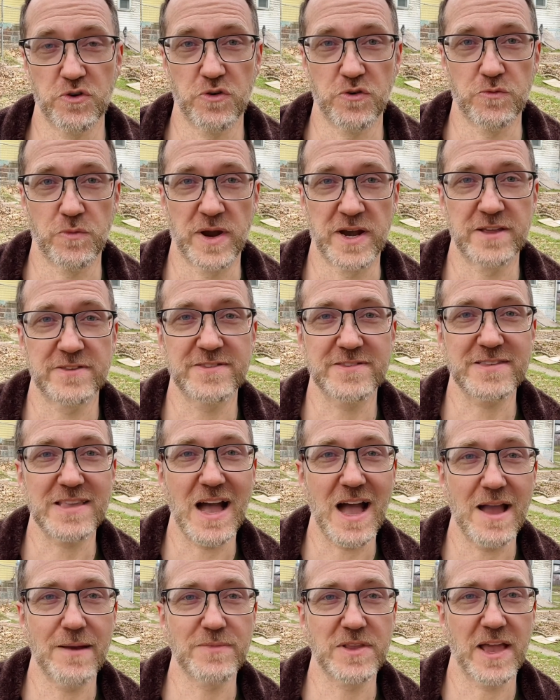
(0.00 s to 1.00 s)
When it's
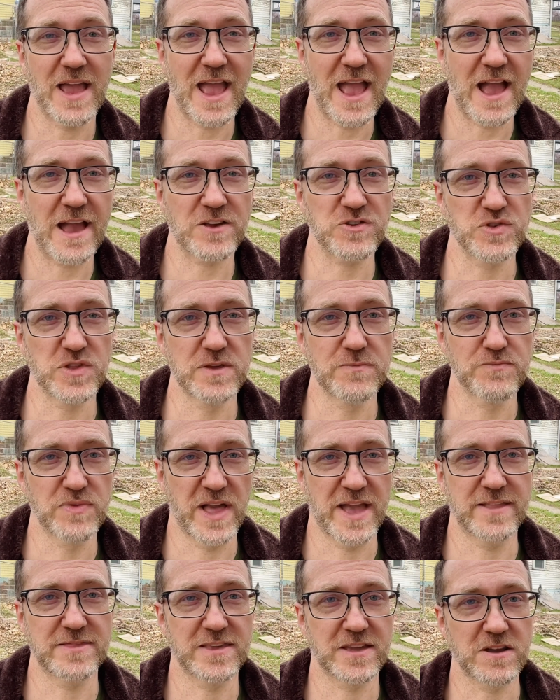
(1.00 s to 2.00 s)
time to actually
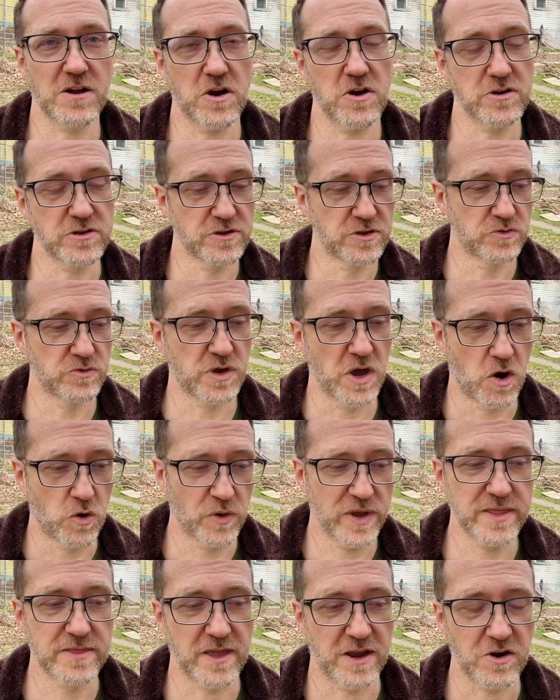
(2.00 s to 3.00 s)
plant the garden, you go
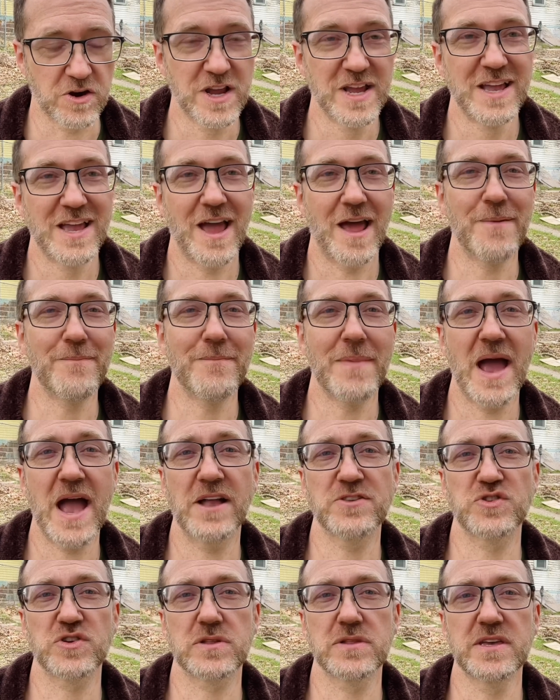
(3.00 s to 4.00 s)
in there, and
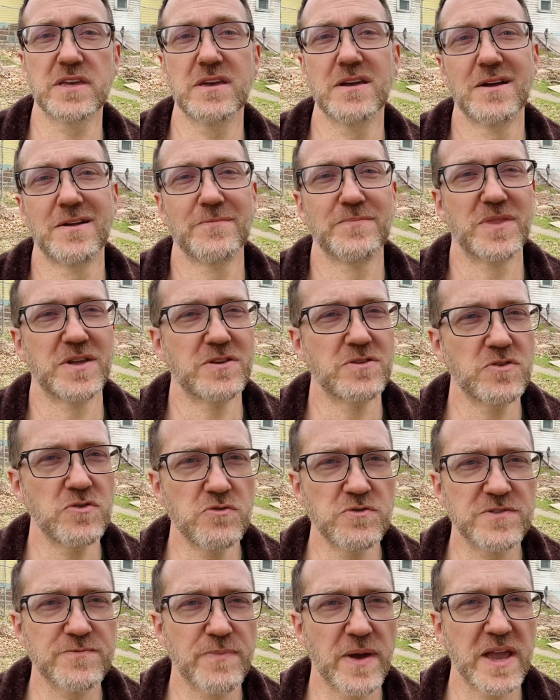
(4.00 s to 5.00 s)
magically, the
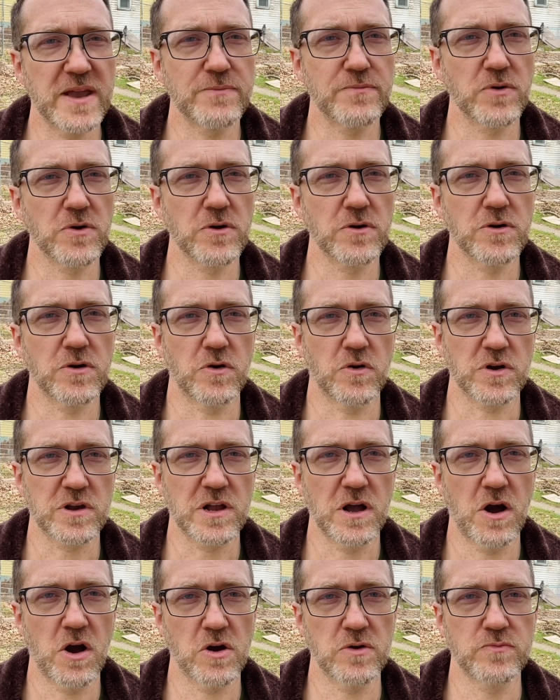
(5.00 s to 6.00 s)
newspaper or
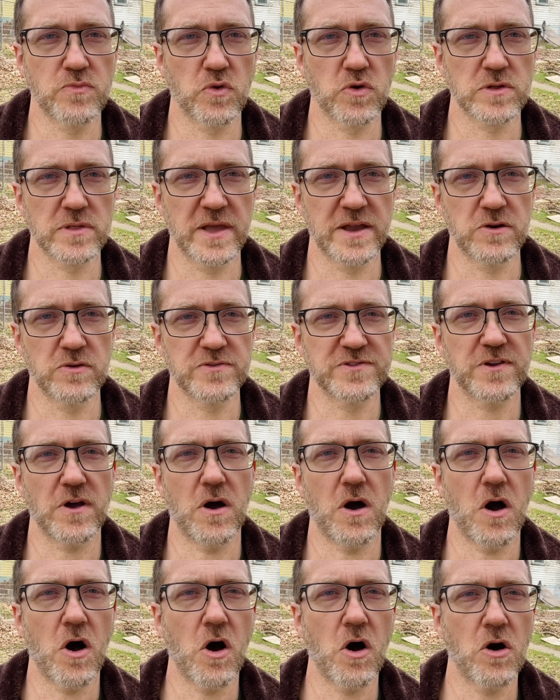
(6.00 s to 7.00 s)
cardboard layer is
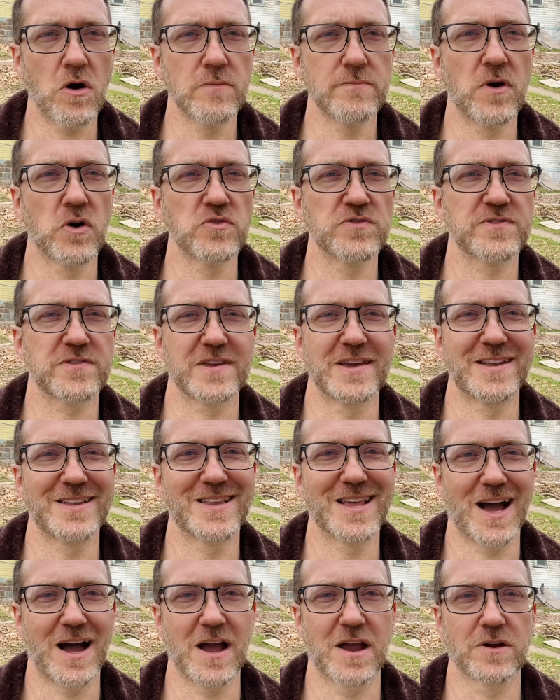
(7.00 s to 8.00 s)
almost
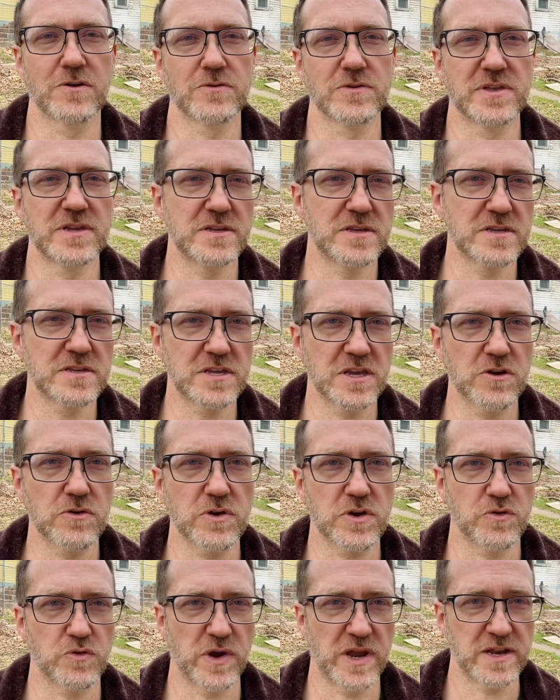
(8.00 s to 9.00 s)
entirely
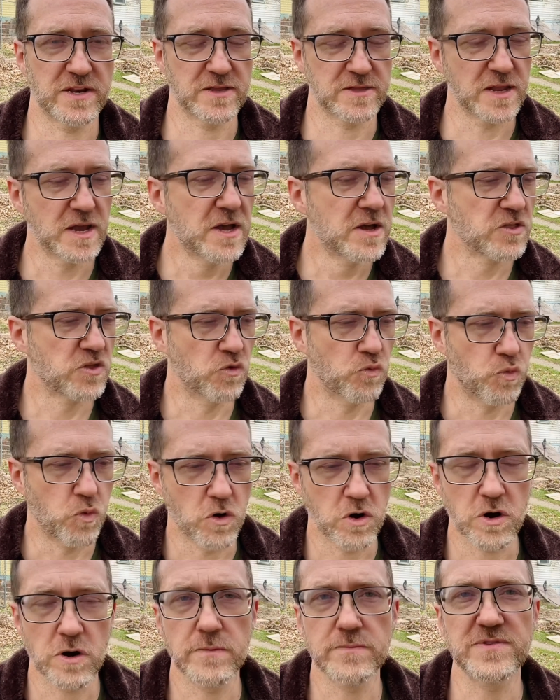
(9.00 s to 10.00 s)
deteriorated. The
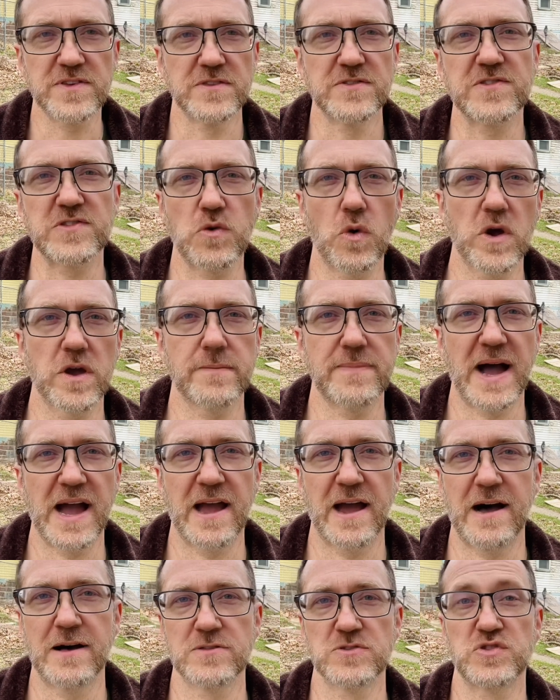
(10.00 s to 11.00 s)
worms and soil
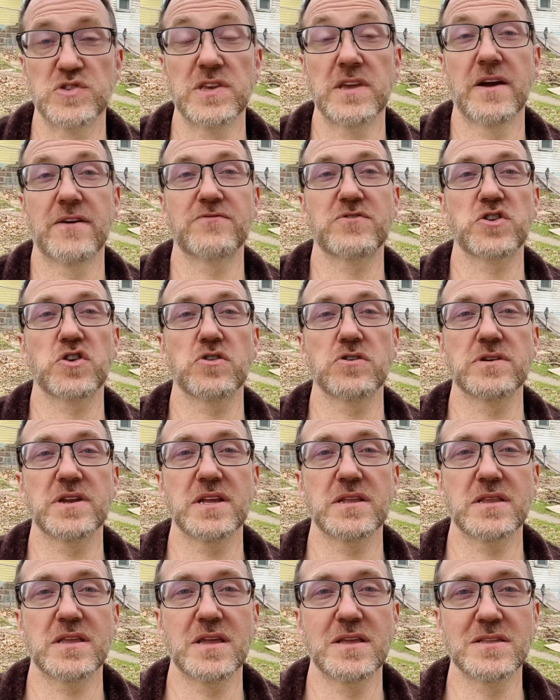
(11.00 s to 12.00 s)
biology have turned
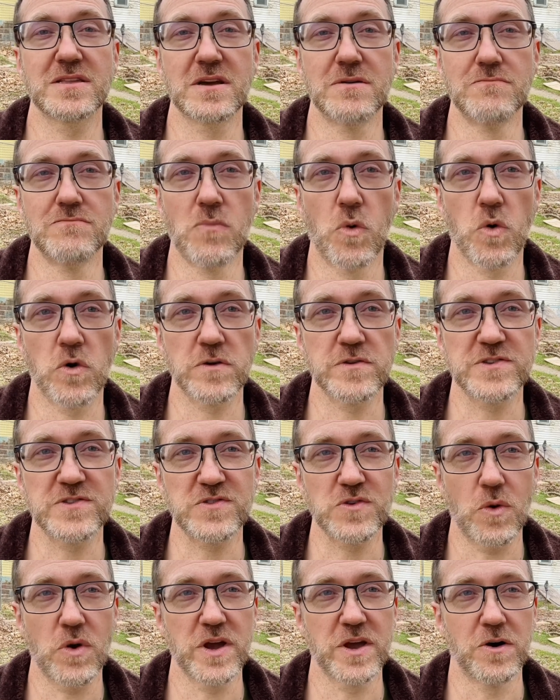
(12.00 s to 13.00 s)
it into more
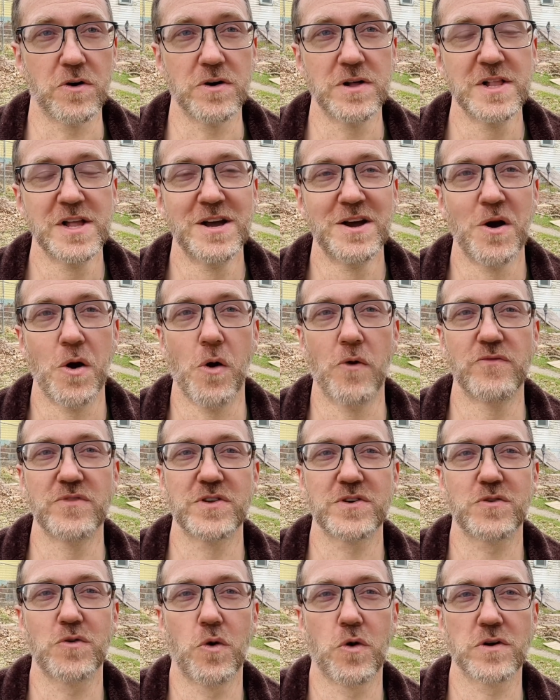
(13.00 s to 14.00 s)
soil over
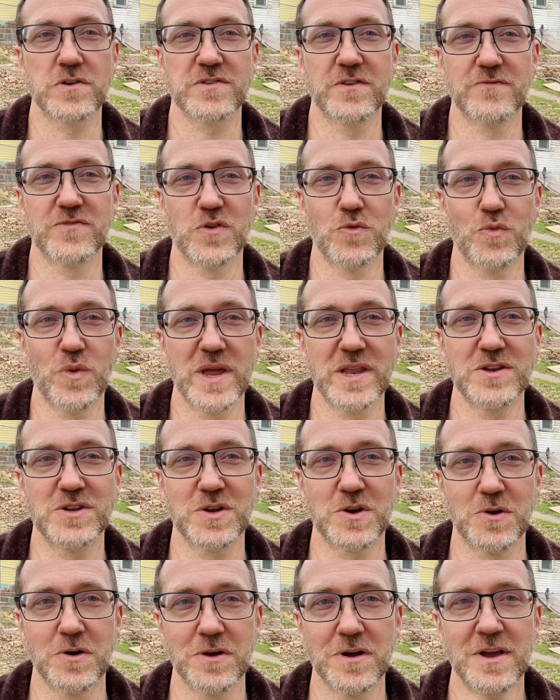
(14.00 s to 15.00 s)
the course of the
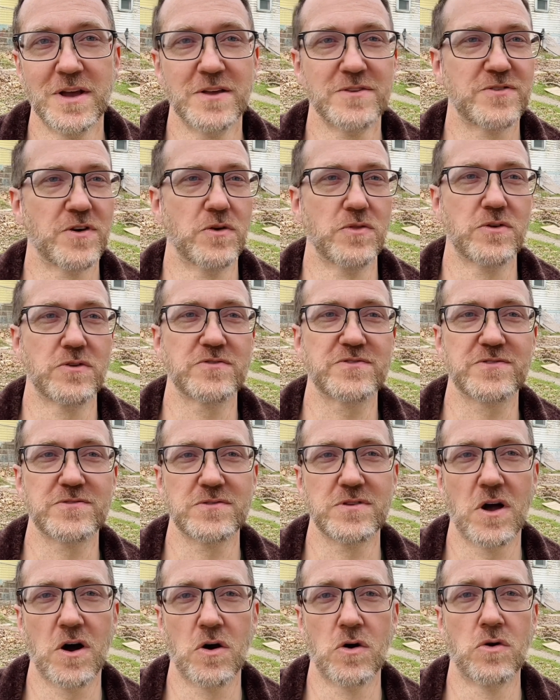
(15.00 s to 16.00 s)
winter, so there's
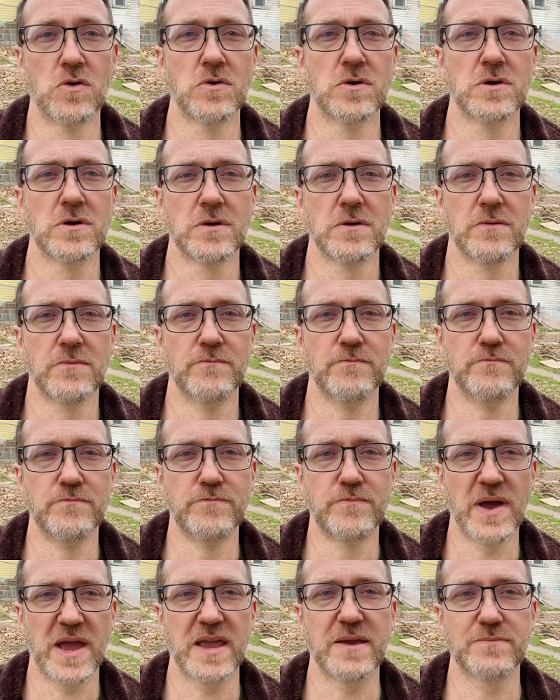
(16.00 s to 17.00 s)
no
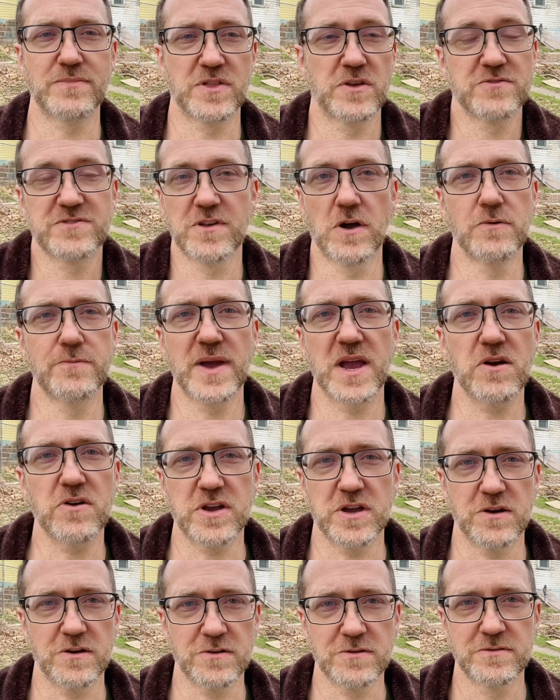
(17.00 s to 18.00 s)

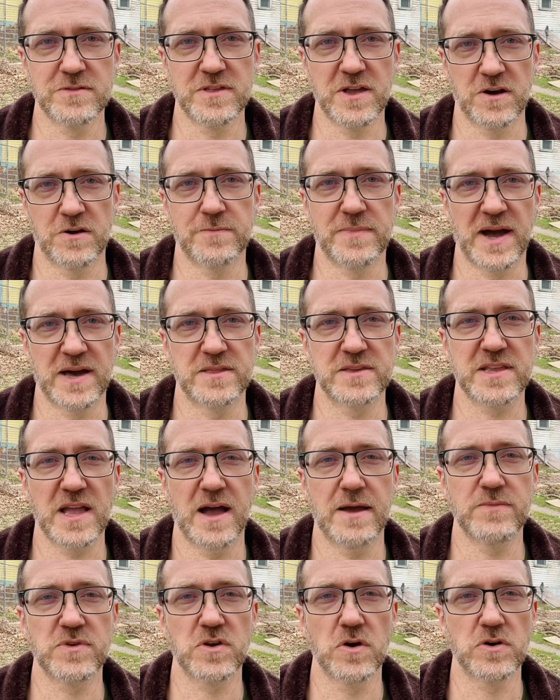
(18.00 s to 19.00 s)
barrier there by the
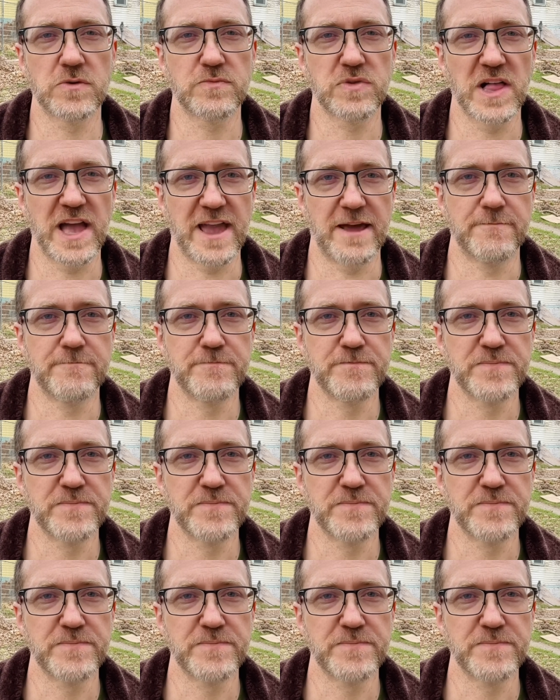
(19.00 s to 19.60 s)
time you go to plant.